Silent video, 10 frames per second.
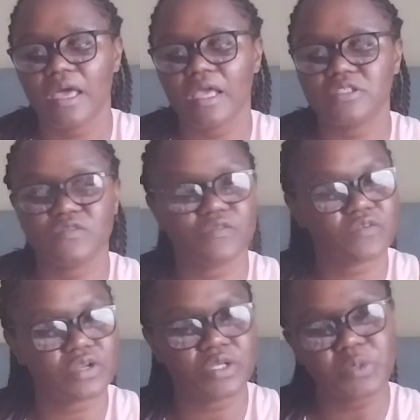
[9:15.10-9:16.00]
And if you've
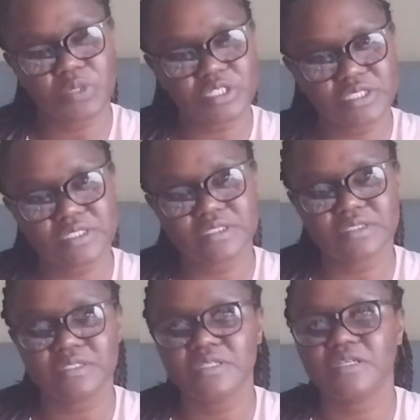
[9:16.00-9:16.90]
got any
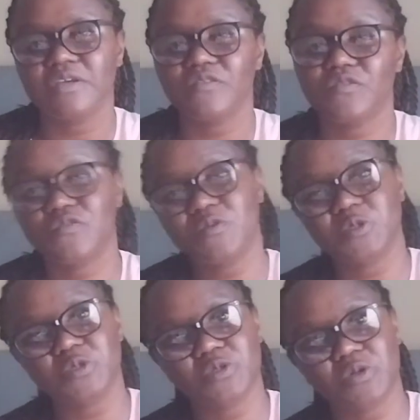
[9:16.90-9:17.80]
questions, feel free
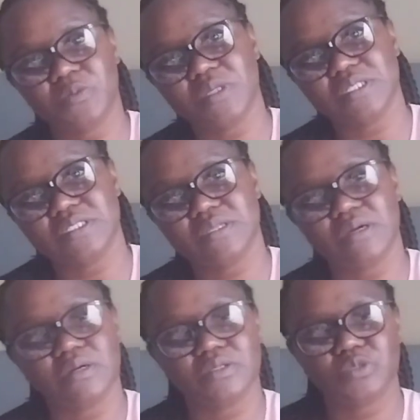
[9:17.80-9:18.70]
to comment,
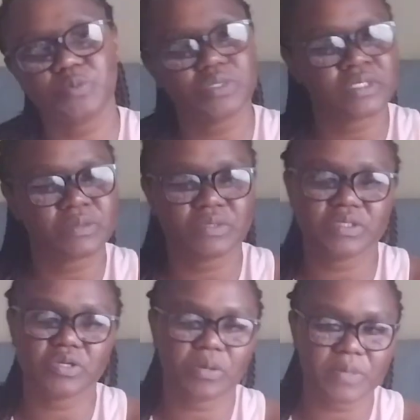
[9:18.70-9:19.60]
to post them in
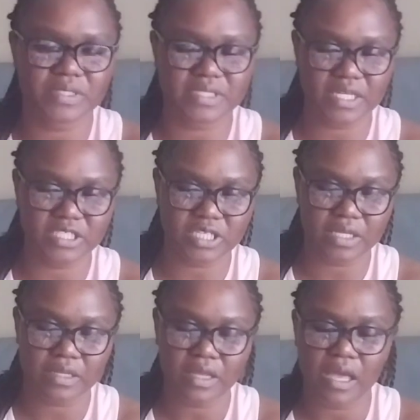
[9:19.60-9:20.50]
the comment
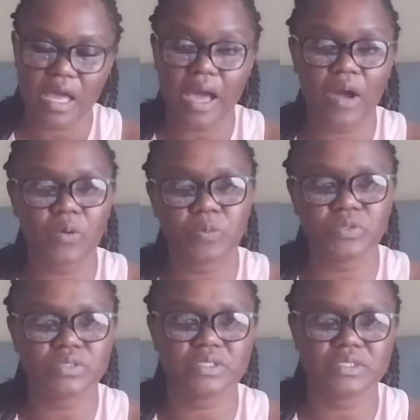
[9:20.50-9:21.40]
section. I'll
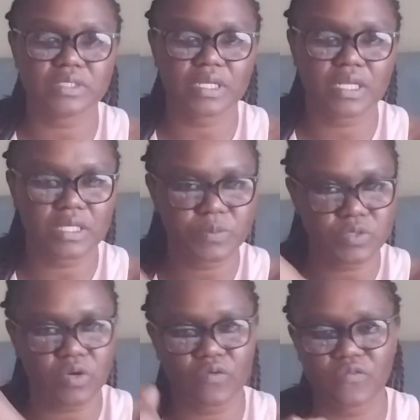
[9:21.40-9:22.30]
put clips
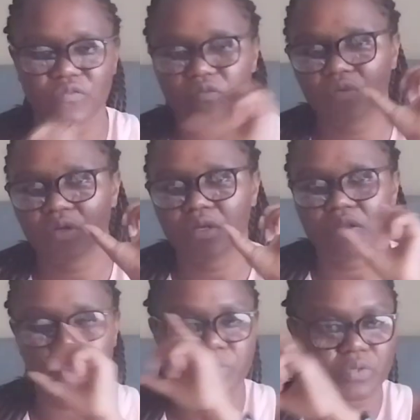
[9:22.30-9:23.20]
of
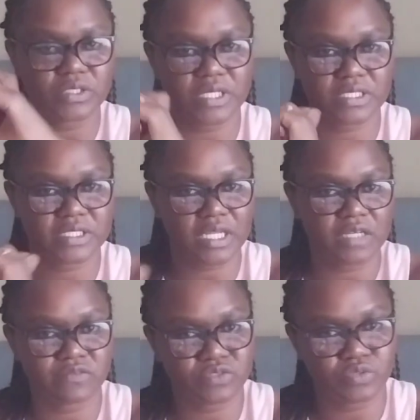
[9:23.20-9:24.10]
the products that
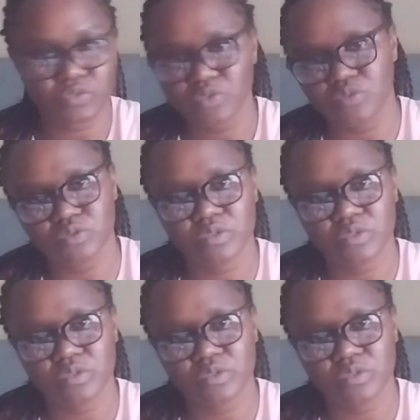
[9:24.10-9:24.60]
I've showed you.